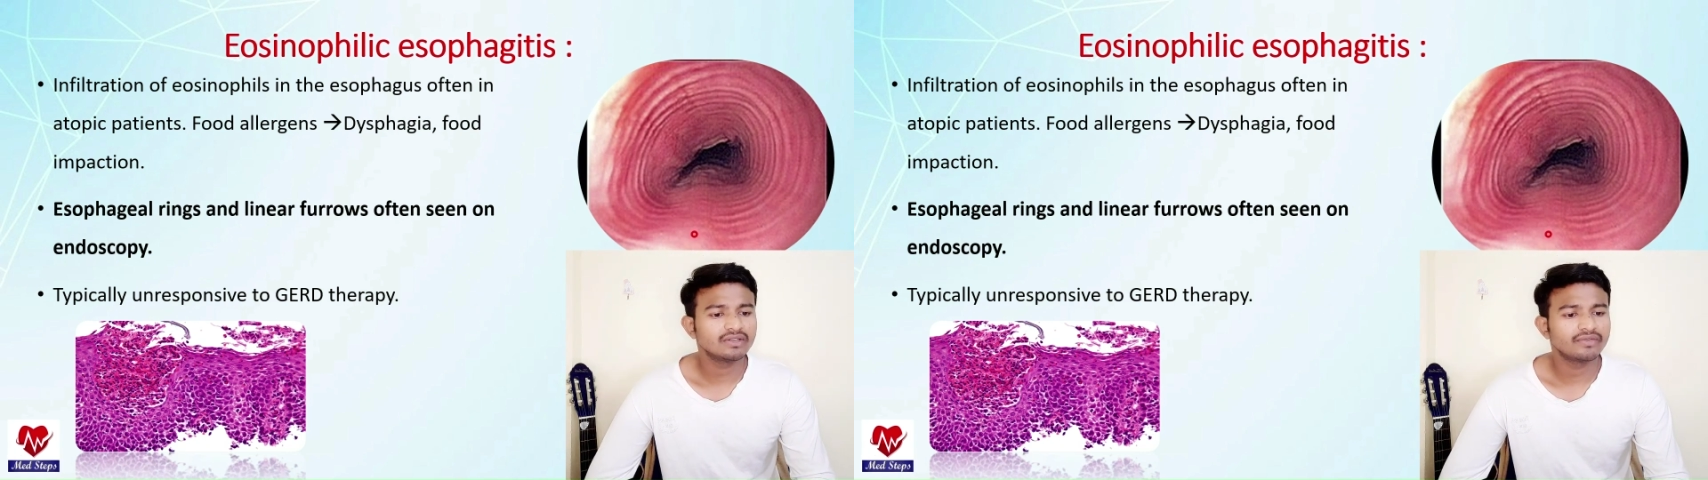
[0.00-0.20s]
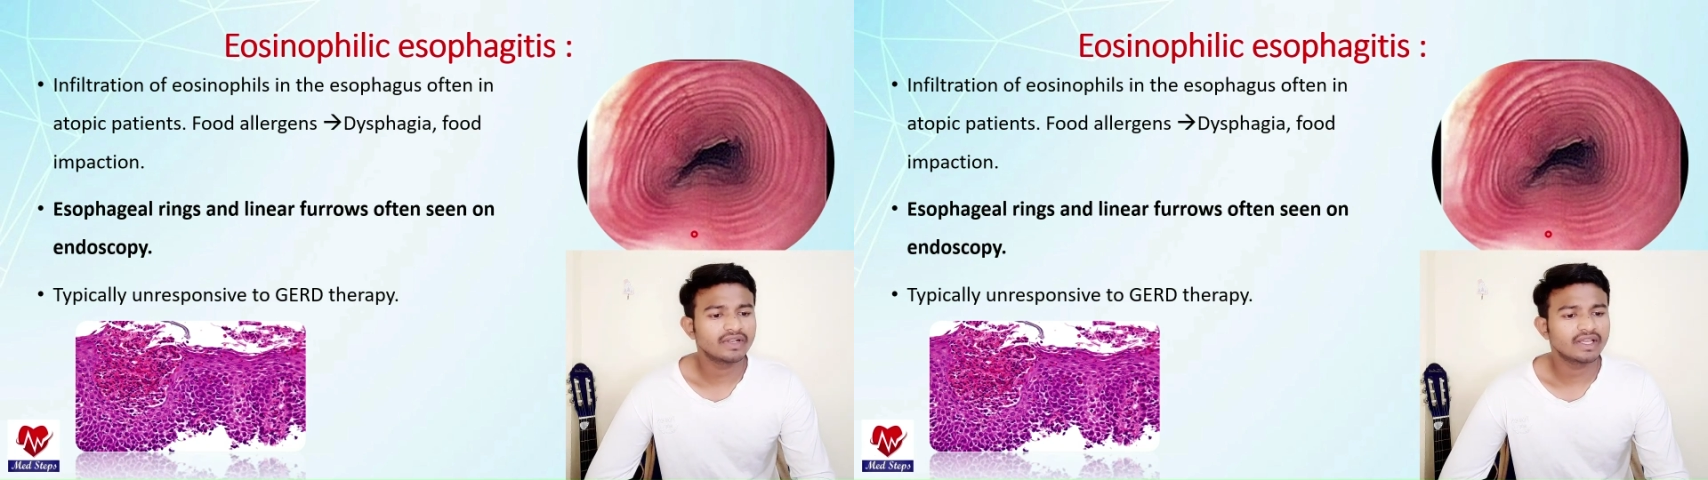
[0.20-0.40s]

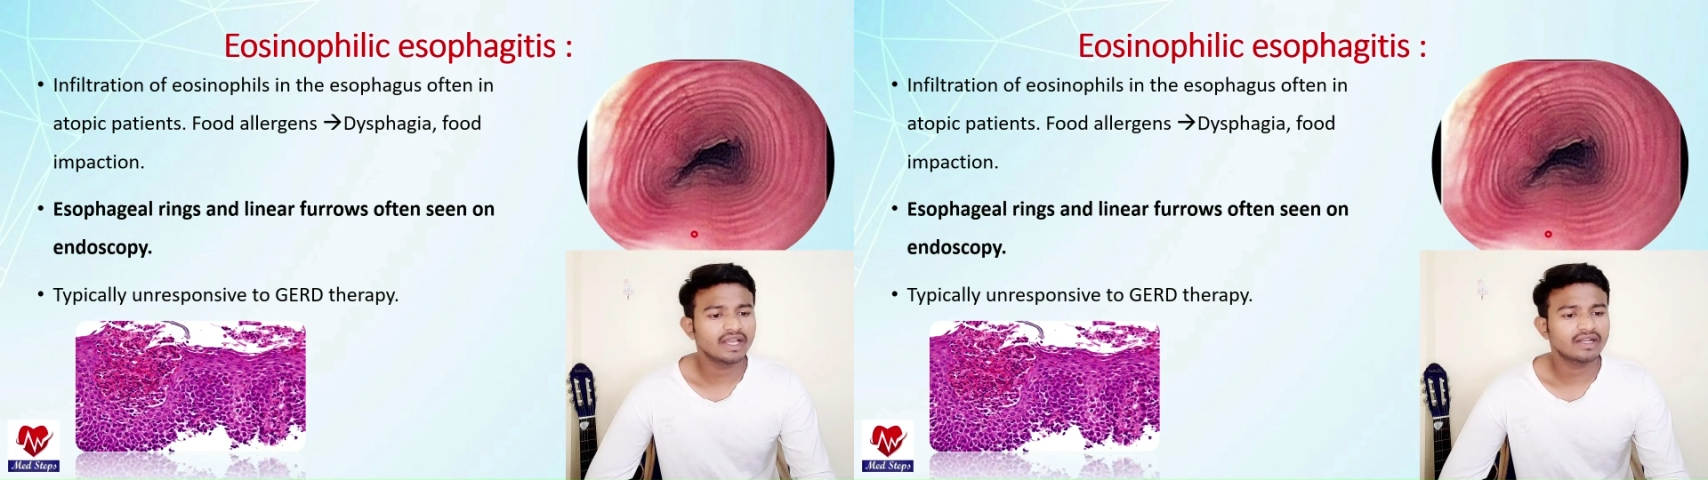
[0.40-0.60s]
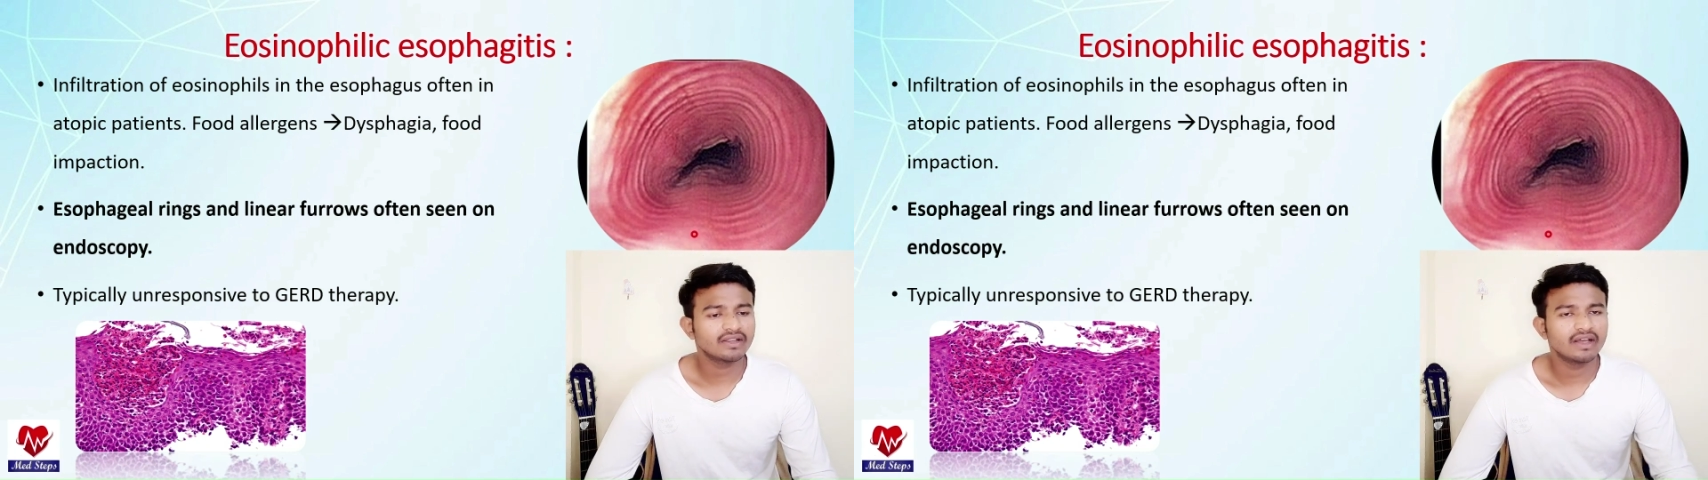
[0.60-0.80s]
you will
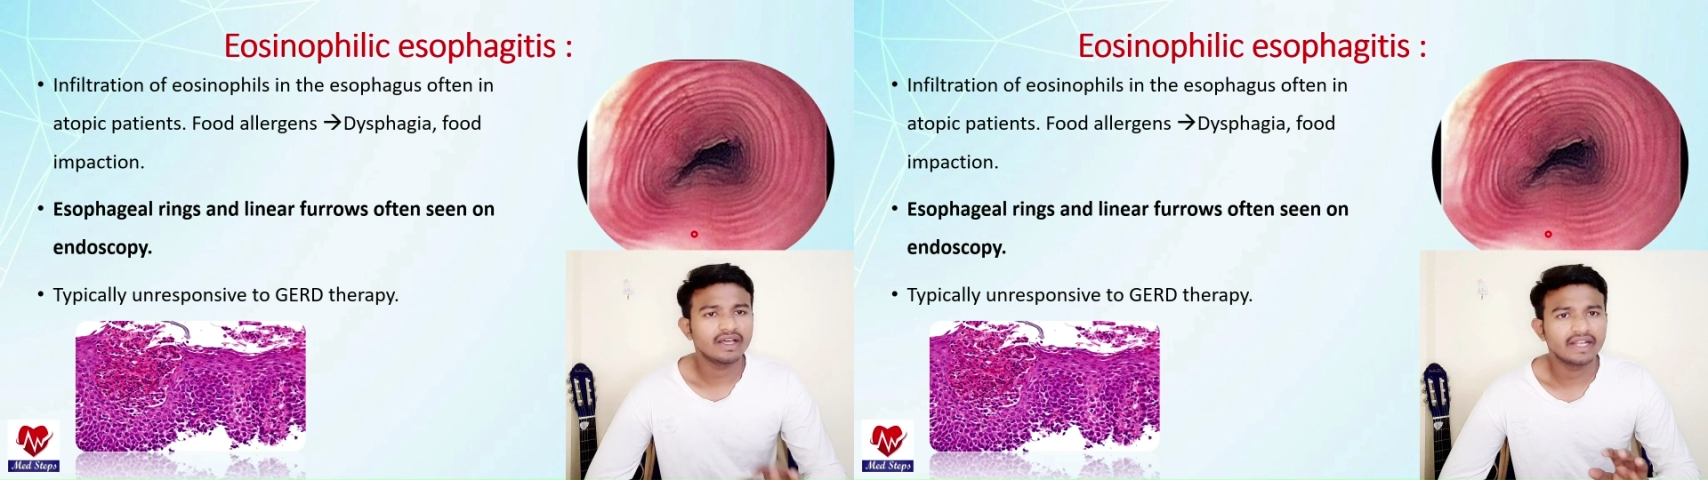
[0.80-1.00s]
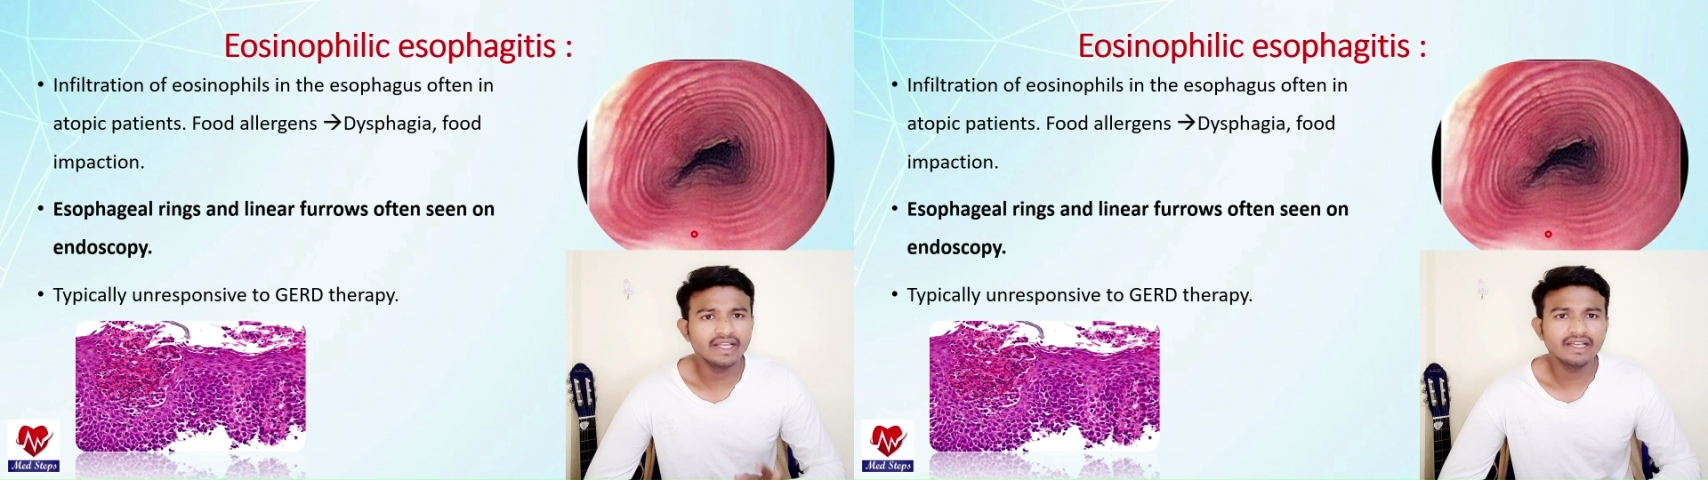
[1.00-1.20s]
get
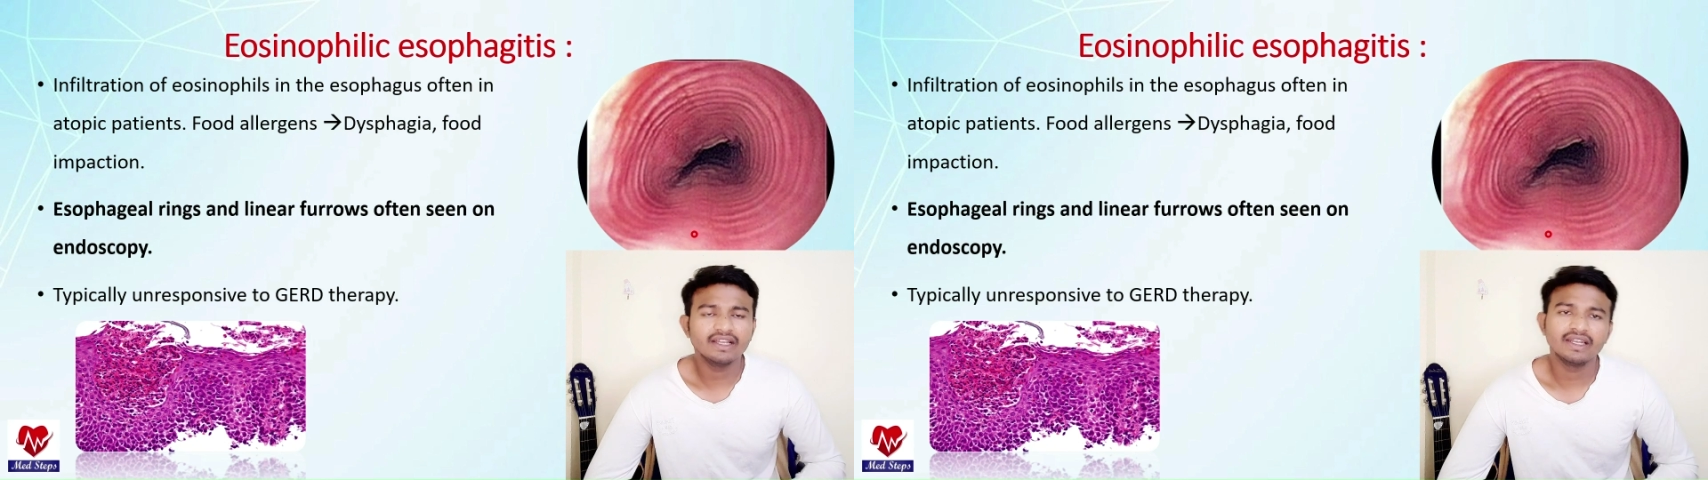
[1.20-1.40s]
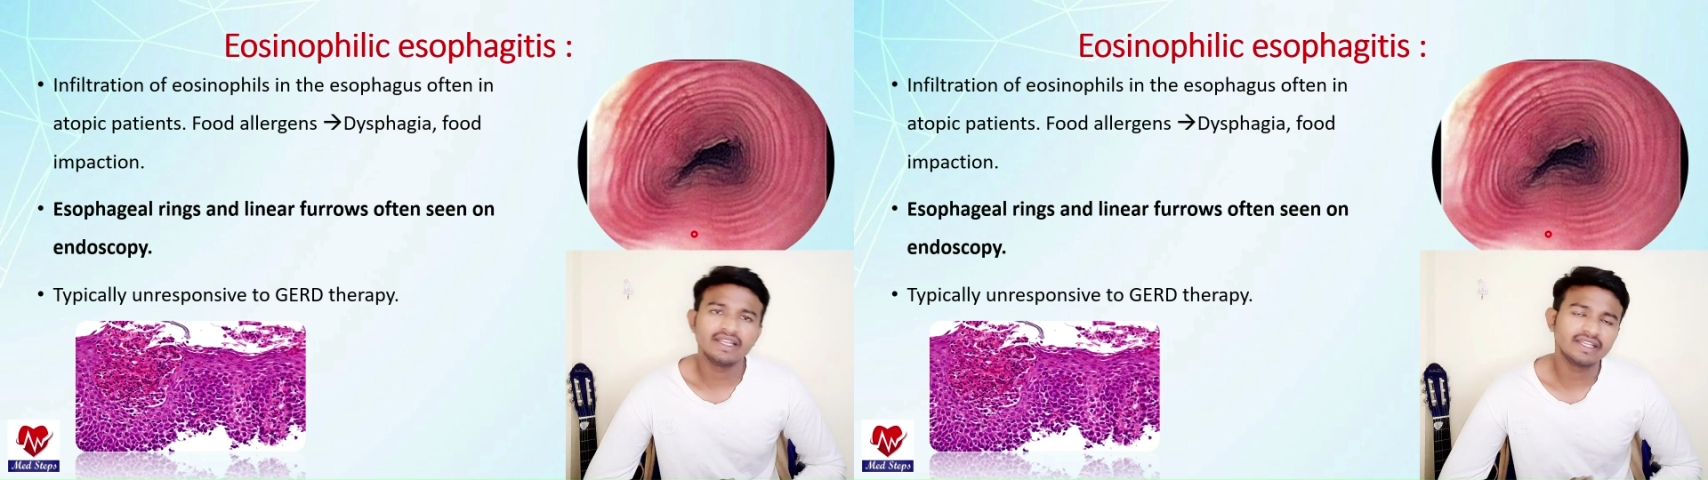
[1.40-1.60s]
ring
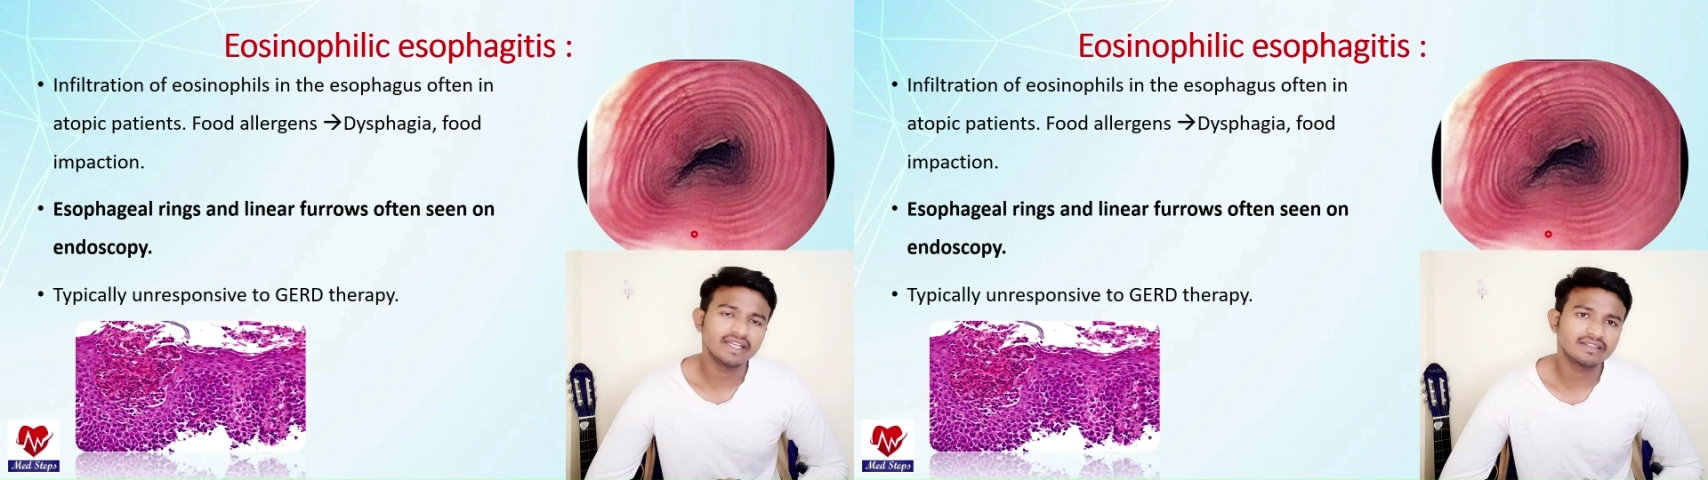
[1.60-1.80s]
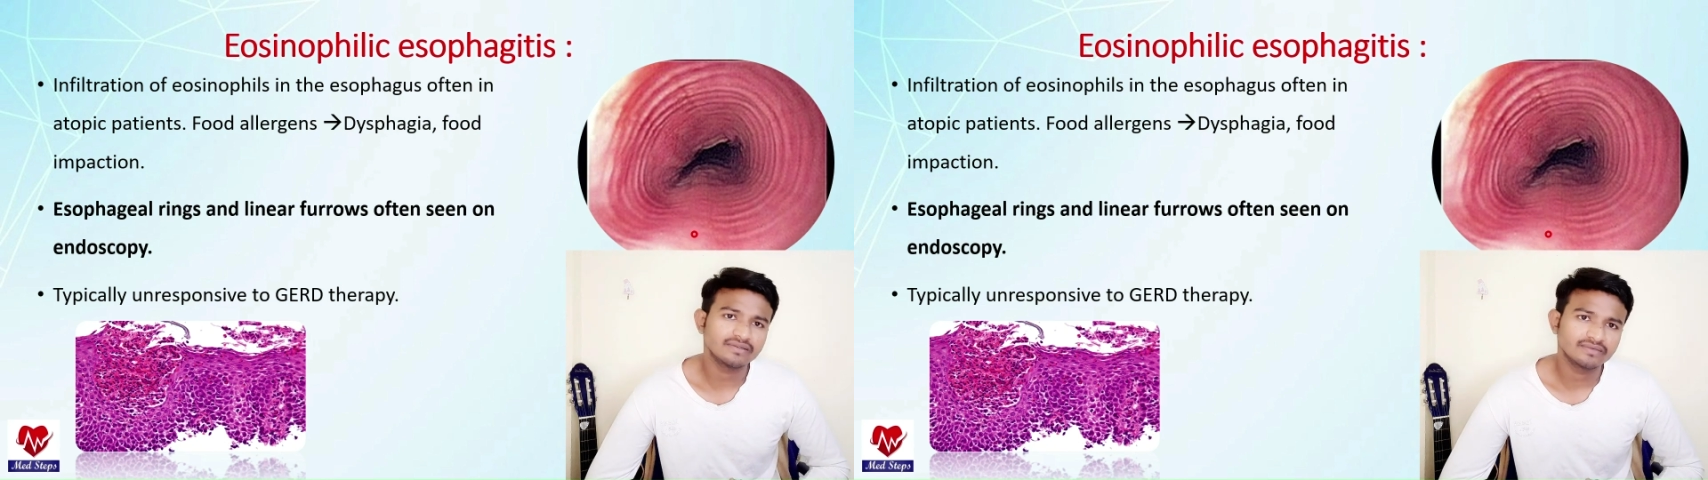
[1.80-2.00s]
linear